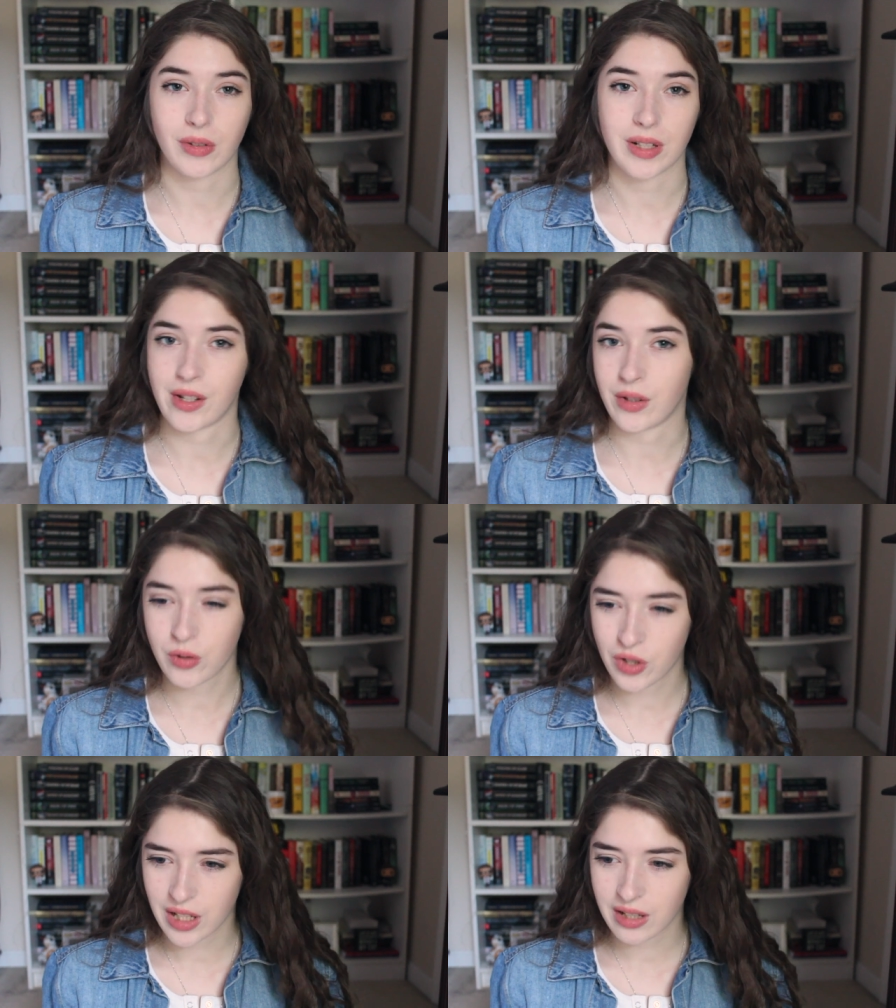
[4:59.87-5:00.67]

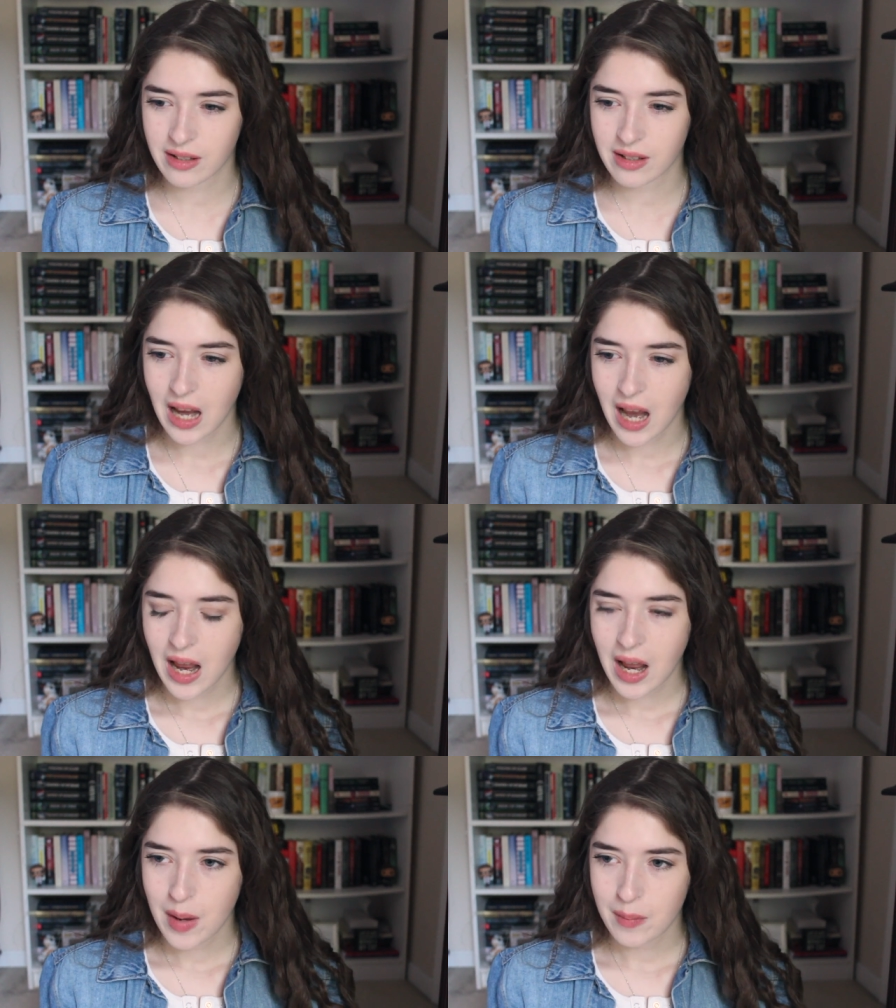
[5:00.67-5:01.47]
resolutions
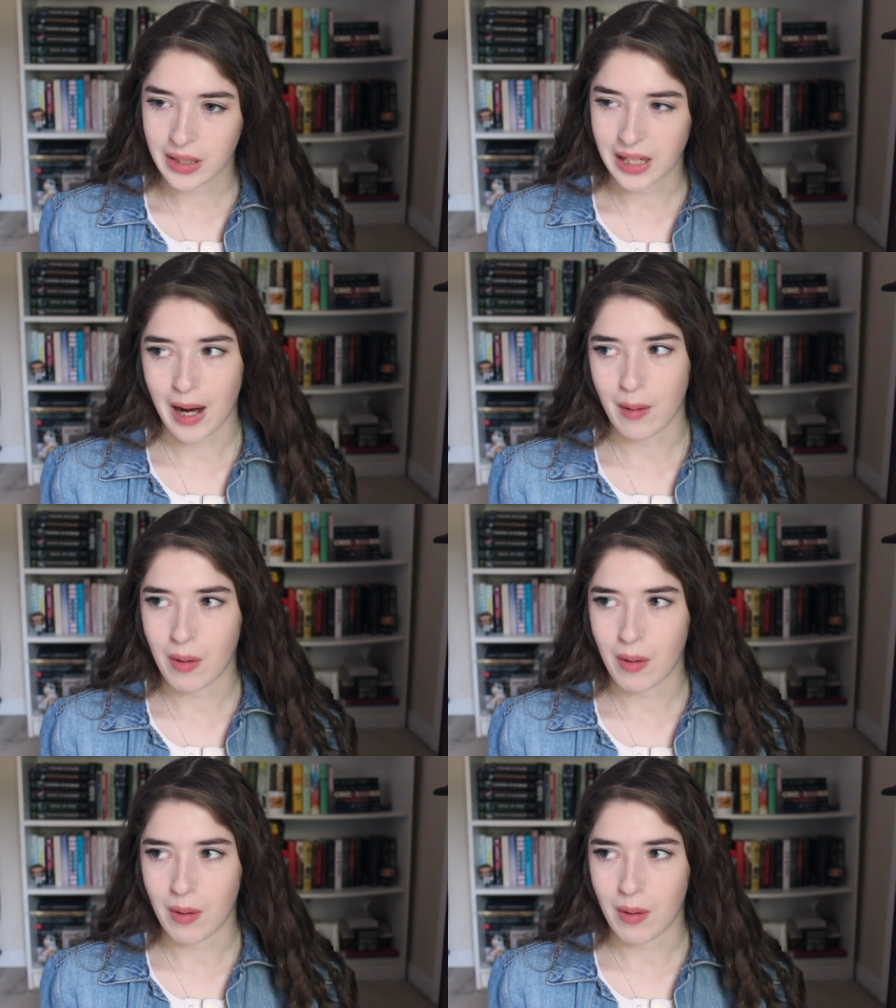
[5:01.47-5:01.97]
but like I